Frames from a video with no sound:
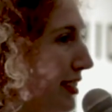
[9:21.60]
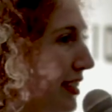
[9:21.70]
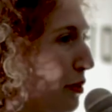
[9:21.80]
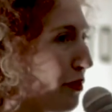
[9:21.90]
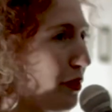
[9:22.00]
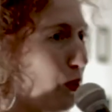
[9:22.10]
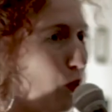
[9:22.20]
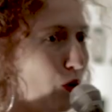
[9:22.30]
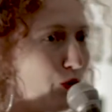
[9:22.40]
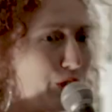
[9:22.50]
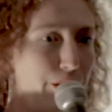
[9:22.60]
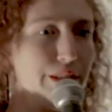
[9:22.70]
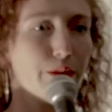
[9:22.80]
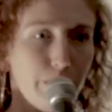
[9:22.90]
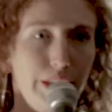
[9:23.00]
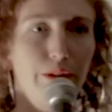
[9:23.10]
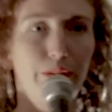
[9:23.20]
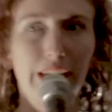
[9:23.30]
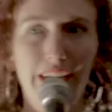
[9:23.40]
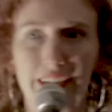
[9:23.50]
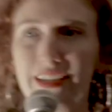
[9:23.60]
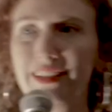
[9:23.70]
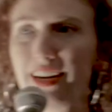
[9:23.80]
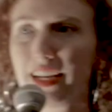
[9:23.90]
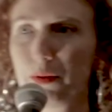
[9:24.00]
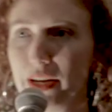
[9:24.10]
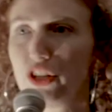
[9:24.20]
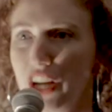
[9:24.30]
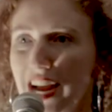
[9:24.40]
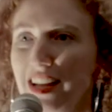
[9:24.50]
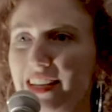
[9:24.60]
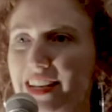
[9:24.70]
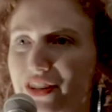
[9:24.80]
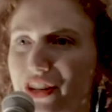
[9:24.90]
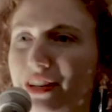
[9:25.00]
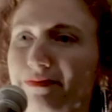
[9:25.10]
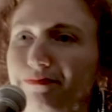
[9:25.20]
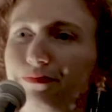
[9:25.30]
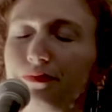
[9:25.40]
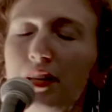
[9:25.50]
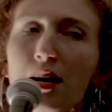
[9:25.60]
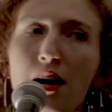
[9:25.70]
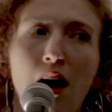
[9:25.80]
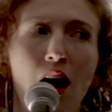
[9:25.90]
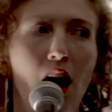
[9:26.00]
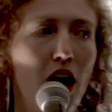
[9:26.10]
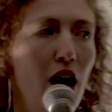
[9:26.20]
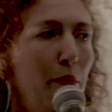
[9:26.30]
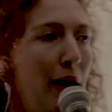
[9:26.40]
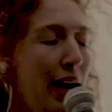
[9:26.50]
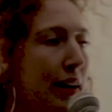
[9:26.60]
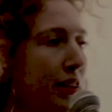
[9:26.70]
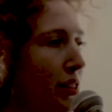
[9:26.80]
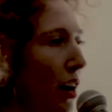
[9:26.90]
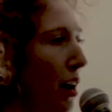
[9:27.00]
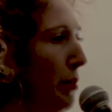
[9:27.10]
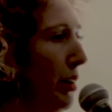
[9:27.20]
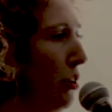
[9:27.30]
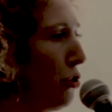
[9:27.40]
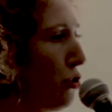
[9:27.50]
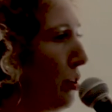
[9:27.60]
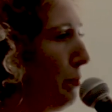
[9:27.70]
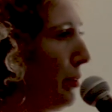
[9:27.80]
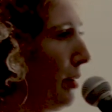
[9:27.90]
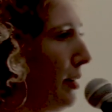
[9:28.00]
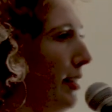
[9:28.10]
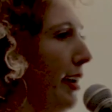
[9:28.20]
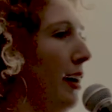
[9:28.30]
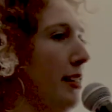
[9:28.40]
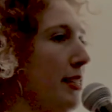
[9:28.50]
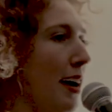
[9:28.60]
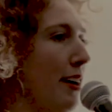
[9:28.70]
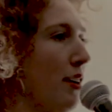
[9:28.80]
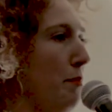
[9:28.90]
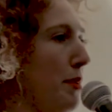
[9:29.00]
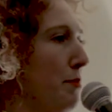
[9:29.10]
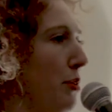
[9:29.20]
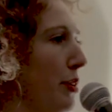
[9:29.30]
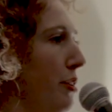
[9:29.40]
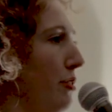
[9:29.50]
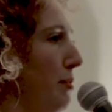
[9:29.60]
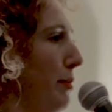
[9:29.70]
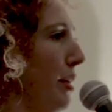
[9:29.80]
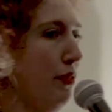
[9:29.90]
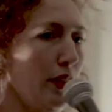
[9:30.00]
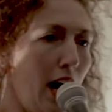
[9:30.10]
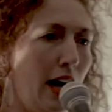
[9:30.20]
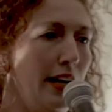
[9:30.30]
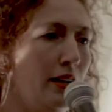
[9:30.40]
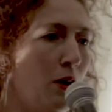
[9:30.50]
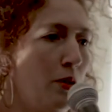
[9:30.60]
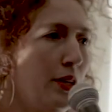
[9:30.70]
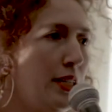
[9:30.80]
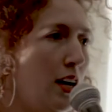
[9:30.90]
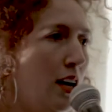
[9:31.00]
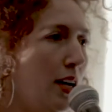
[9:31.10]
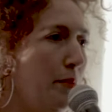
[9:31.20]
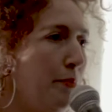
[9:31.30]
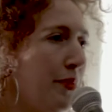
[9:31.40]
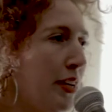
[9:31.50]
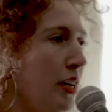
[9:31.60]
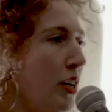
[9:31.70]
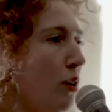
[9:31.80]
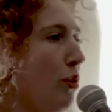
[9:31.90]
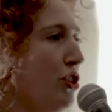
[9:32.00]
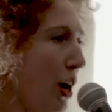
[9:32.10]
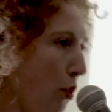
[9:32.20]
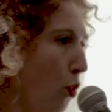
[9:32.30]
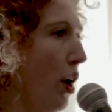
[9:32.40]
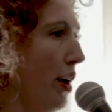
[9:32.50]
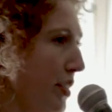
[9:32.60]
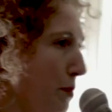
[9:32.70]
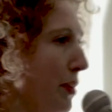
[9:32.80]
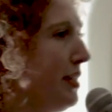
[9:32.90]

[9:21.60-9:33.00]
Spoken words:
Going from the World Series to Little League. You gotta give me a challenge. I had to stop being a stripper because I got tired of people accusing me of lying all the time, which I was, but